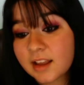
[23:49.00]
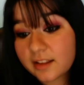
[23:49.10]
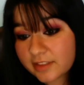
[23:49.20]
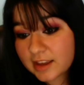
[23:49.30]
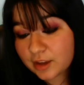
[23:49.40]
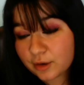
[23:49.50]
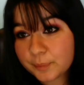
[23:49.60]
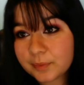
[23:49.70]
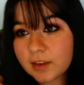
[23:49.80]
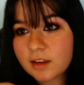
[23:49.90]
Thank you.
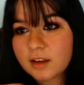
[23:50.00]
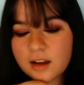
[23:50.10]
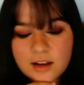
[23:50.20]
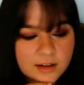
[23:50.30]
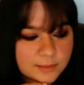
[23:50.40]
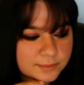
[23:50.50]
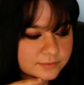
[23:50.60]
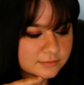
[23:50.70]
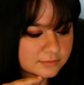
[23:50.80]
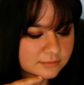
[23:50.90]

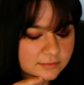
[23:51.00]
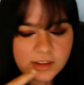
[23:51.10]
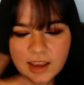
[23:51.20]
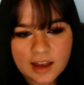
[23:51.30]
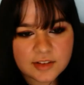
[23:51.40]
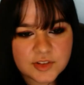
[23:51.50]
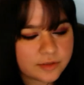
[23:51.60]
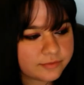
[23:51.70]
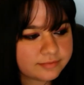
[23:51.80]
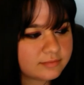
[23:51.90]
Yeah,
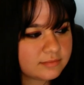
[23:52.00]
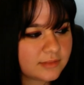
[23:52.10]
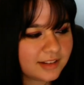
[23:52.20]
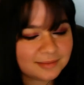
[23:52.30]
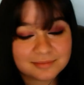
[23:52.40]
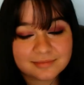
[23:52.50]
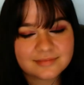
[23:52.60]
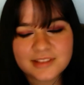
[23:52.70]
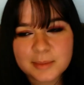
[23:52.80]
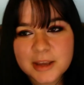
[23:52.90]
so
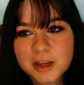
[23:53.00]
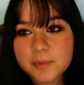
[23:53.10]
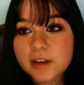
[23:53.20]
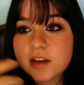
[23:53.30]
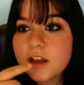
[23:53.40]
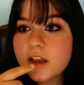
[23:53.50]
the makeup thing.